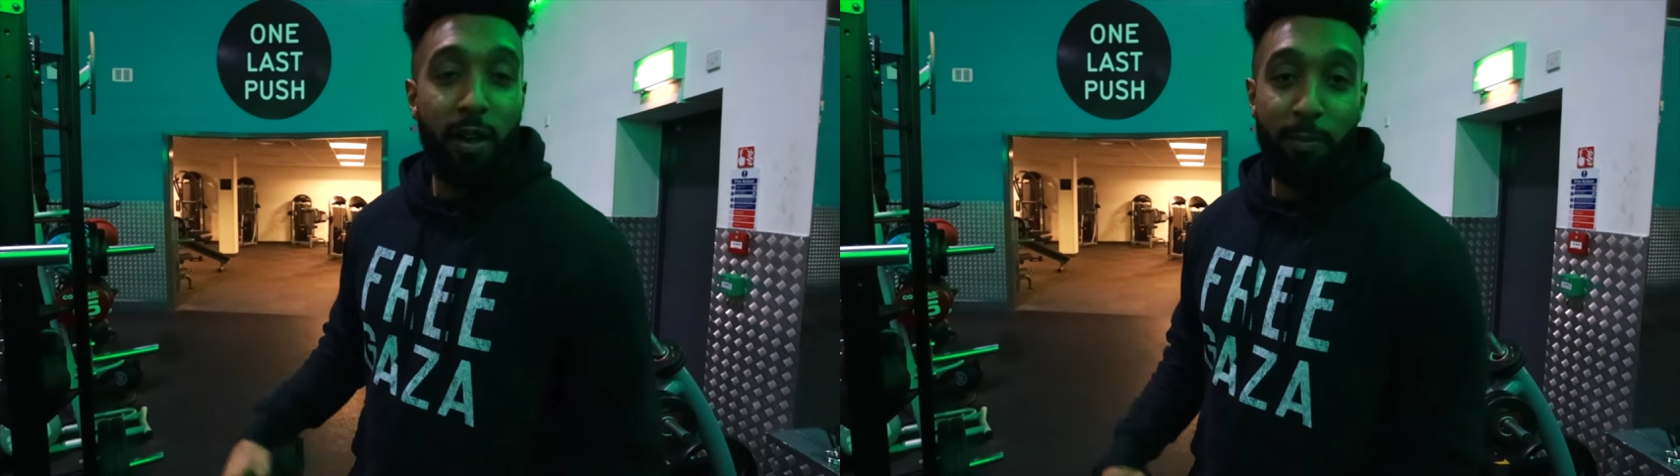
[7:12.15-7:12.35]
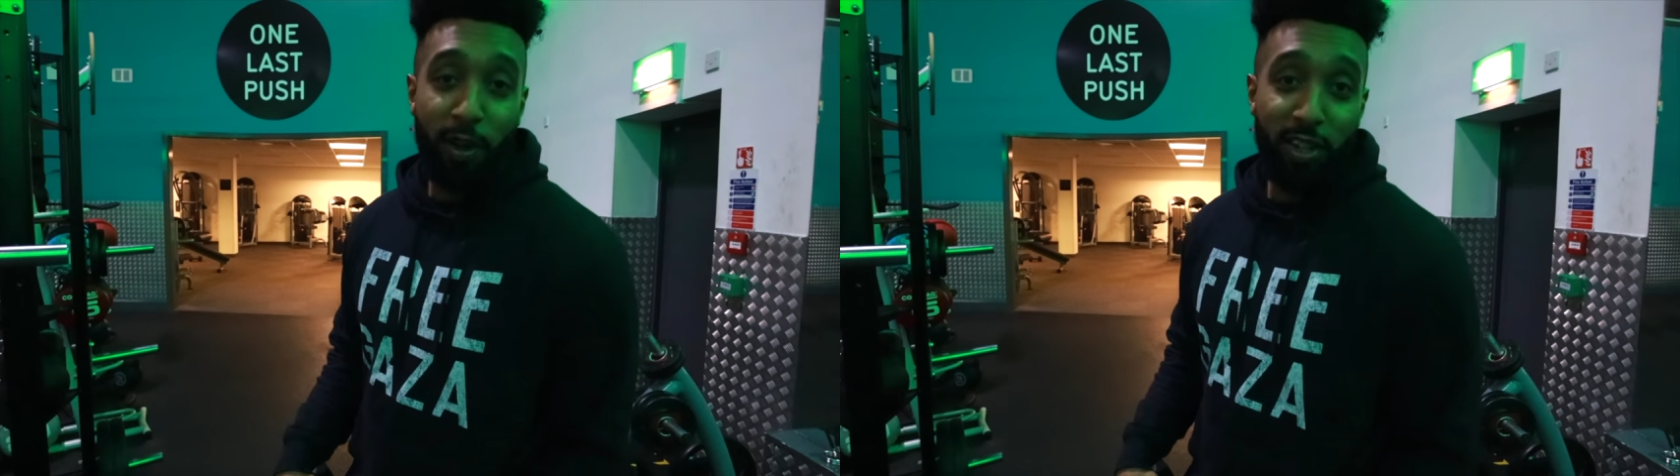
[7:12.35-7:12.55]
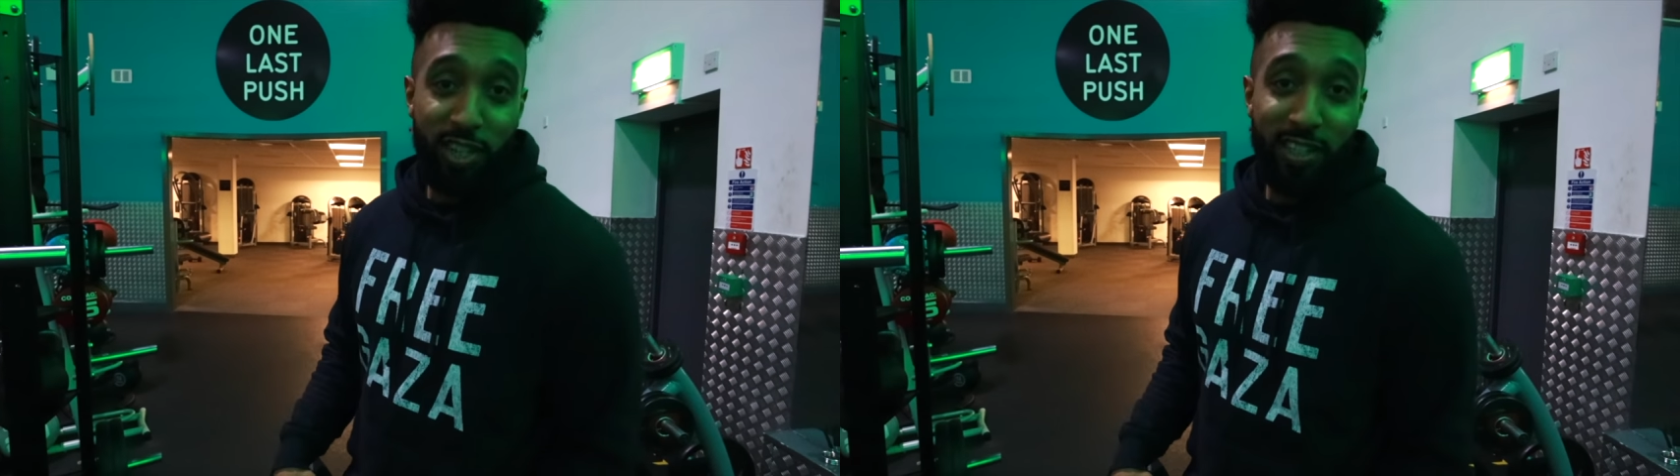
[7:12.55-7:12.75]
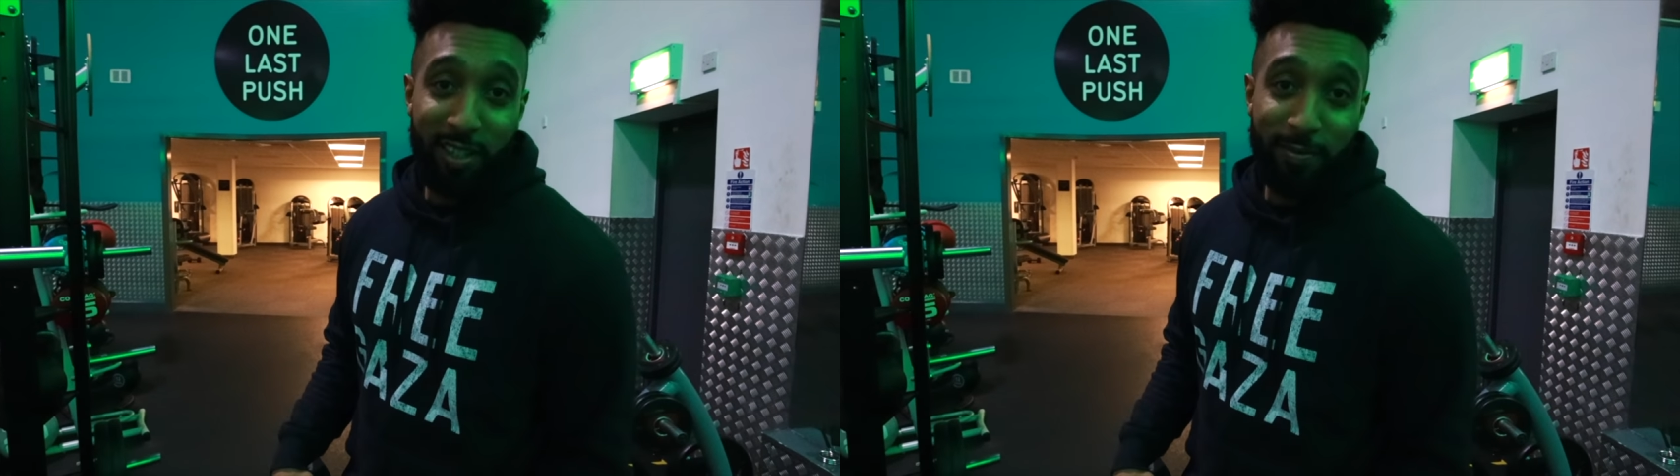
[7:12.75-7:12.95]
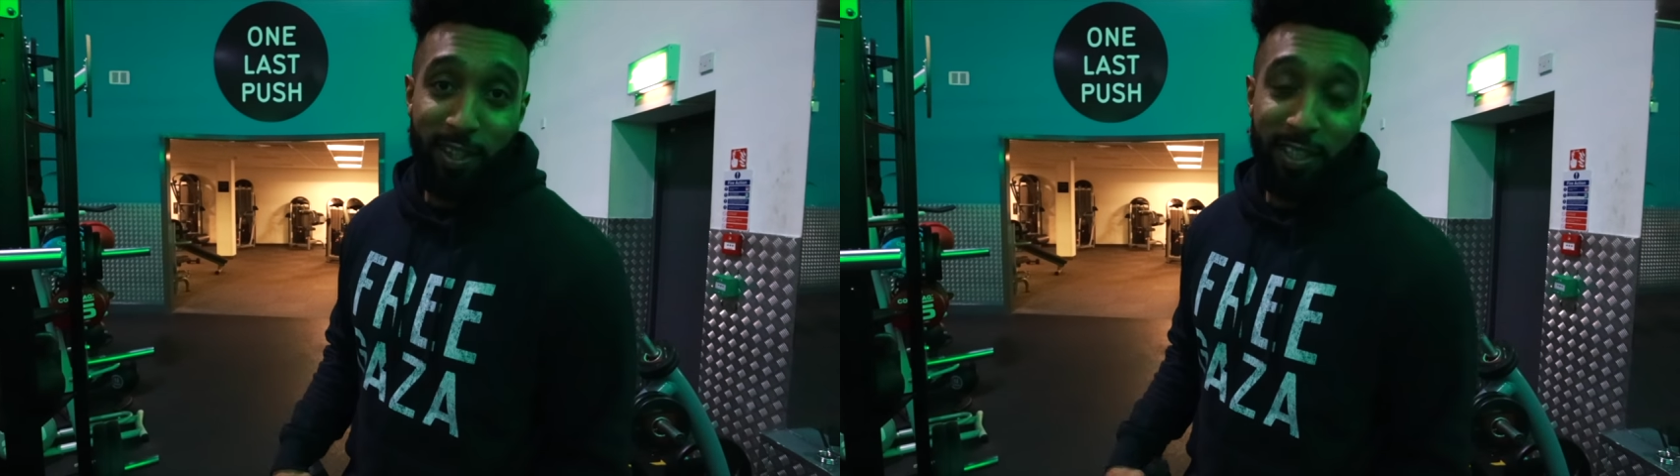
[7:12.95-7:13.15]
Apologise in
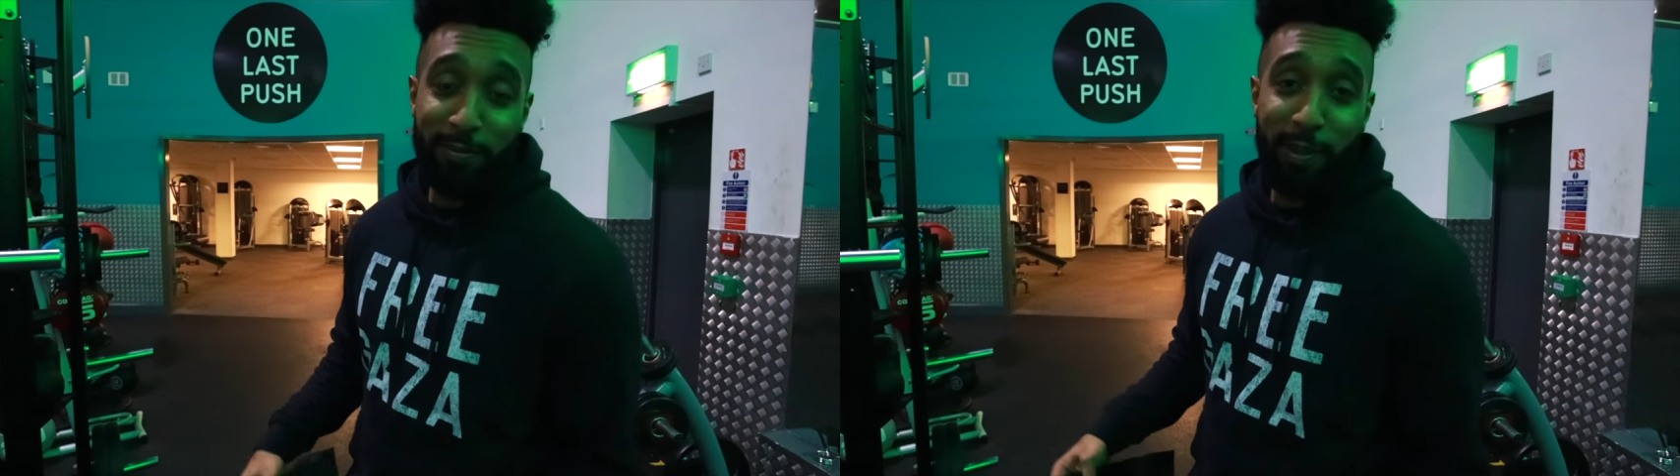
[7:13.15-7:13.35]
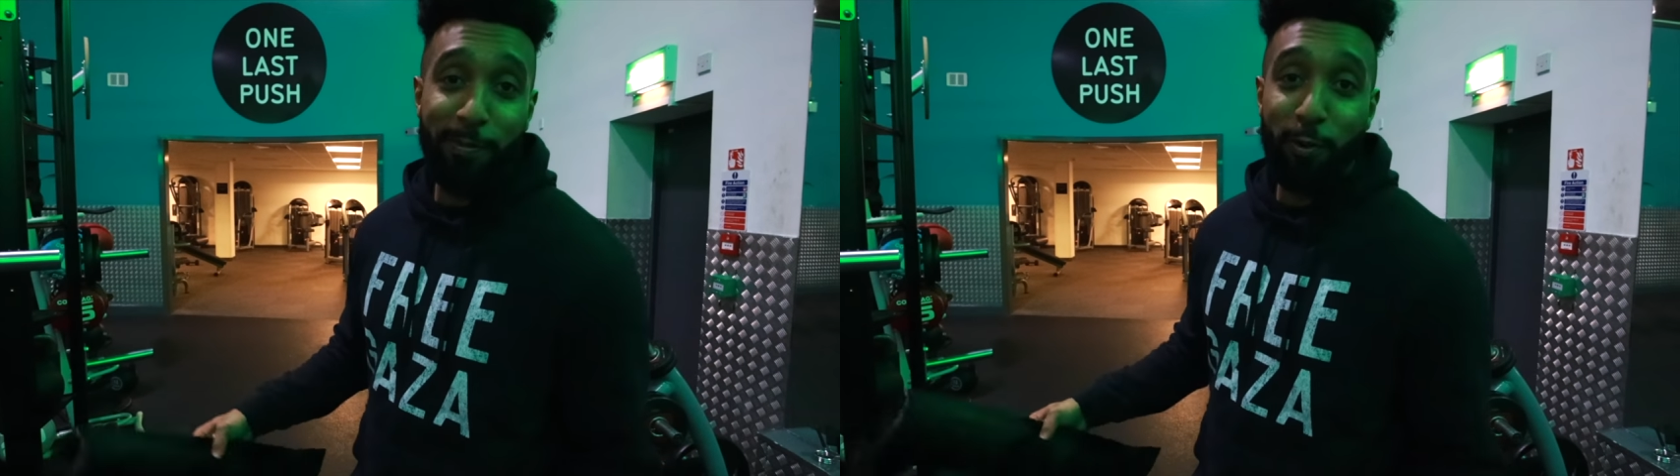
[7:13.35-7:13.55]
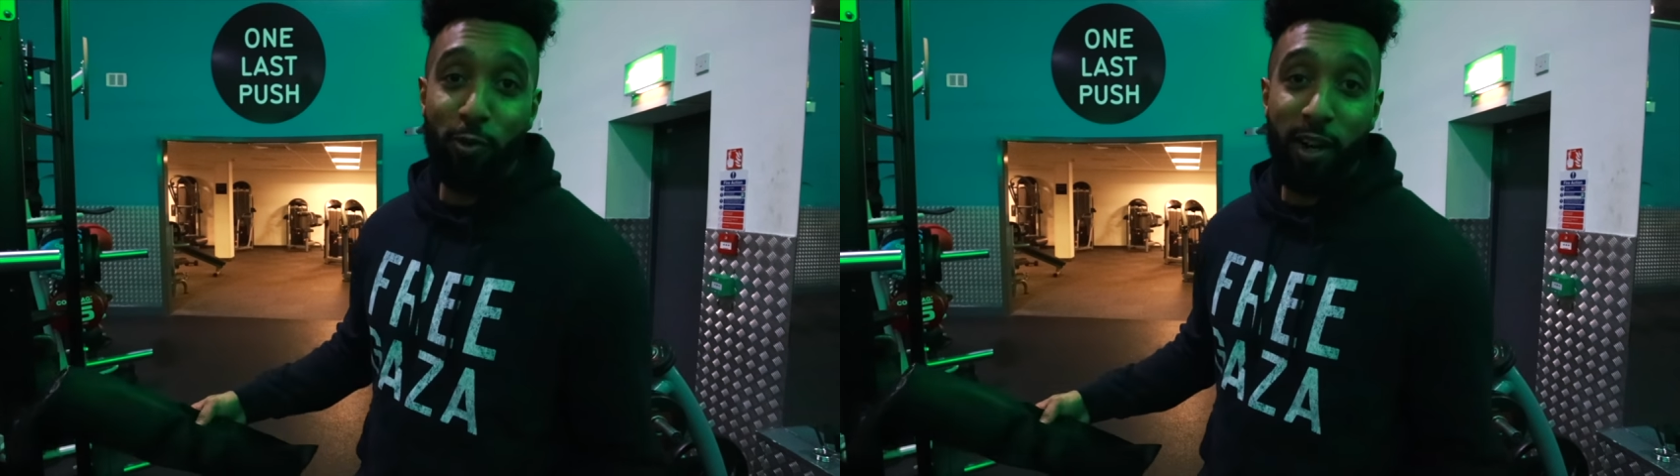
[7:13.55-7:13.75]
advance if I full